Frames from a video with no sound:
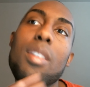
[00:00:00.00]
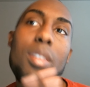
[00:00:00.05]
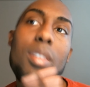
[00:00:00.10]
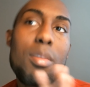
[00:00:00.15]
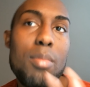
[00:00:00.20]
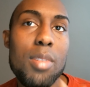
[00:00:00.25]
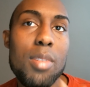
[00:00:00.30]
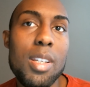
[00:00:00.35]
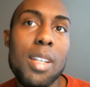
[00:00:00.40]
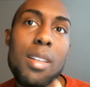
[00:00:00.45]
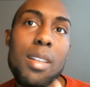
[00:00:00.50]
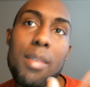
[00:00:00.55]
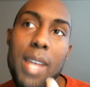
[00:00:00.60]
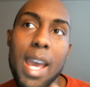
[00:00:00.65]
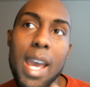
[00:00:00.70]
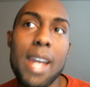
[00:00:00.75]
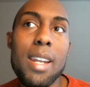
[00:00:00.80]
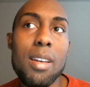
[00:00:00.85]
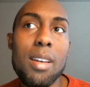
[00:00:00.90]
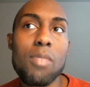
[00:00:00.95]
you can
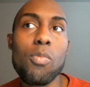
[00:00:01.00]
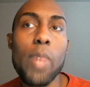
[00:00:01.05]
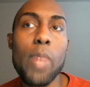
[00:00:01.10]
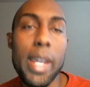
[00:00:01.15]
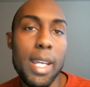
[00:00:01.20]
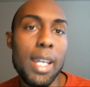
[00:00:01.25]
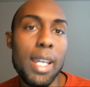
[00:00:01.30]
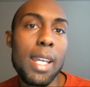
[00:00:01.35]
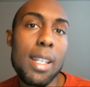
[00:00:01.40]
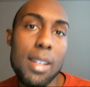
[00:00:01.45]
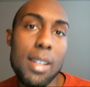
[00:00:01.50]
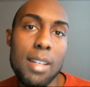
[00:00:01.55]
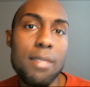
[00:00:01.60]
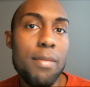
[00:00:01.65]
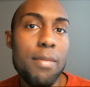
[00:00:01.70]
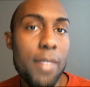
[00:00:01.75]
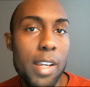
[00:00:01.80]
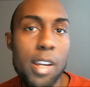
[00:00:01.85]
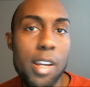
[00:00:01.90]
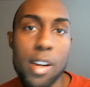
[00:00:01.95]
kind of wing it and
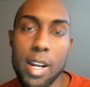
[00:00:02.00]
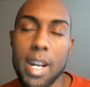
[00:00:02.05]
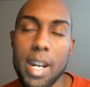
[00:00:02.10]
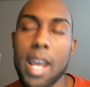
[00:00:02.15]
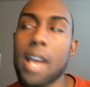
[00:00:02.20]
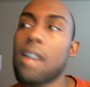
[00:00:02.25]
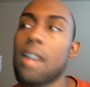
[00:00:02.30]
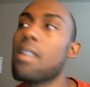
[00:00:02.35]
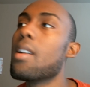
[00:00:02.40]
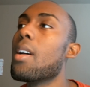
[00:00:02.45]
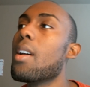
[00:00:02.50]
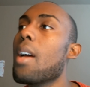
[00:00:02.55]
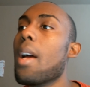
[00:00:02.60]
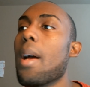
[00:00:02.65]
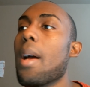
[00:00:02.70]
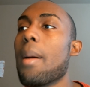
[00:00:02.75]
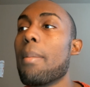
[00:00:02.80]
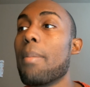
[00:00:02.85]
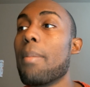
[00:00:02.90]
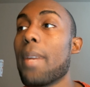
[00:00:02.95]
figure it out.
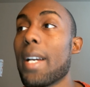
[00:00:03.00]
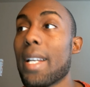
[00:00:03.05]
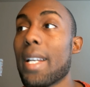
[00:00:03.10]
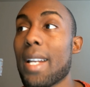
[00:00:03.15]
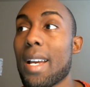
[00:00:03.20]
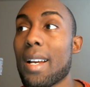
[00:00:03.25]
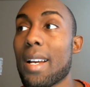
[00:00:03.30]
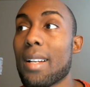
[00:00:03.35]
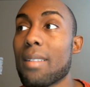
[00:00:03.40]
But